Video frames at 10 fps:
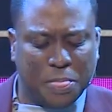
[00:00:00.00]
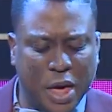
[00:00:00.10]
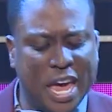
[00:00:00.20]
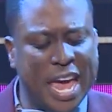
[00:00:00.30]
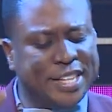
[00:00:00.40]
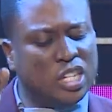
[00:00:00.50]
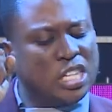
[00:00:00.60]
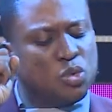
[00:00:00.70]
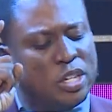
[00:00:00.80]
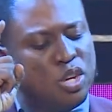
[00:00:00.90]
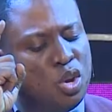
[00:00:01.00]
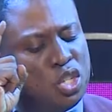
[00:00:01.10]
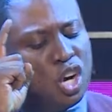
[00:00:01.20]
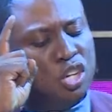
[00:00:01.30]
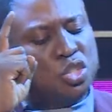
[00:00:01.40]
The easiest way to
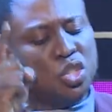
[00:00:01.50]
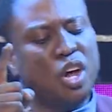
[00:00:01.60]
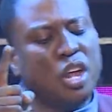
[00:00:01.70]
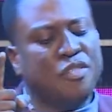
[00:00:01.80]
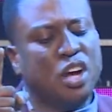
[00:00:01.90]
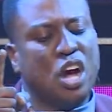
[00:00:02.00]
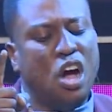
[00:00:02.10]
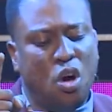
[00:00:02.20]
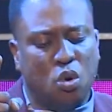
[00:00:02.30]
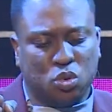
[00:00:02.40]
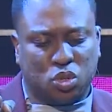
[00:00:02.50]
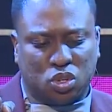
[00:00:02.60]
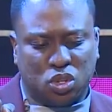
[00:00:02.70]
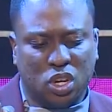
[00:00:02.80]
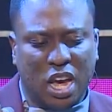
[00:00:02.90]
lose control of your goals
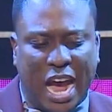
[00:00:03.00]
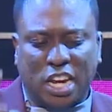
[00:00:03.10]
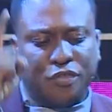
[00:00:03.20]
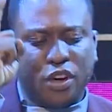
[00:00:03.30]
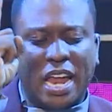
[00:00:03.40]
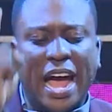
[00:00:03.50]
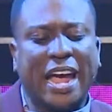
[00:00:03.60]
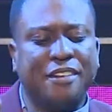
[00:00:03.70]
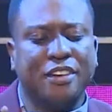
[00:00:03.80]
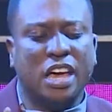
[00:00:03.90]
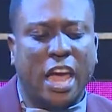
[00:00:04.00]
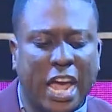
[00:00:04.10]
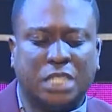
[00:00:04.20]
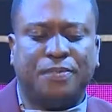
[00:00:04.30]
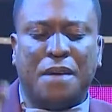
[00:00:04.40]
and of your life
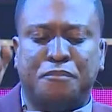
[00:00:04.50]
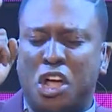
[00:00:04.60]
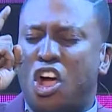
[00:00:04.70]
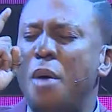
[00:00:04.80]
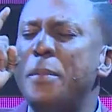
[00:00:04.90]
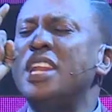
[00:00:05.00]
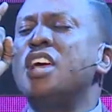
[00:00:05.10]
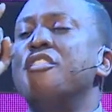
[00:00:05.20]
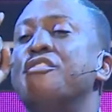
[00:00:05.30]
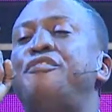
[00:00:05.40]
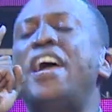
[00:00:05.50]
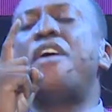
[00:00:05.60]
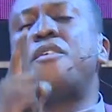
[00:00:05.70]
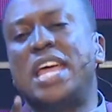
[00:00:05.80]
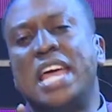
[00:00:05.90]
is by becoming
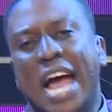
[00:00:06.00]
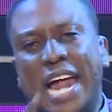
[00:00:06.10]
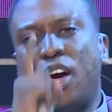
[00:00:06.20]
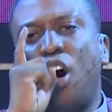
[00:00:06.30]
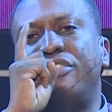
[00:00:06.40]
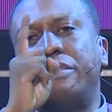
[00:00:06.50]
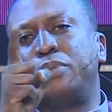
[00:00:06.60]
very and over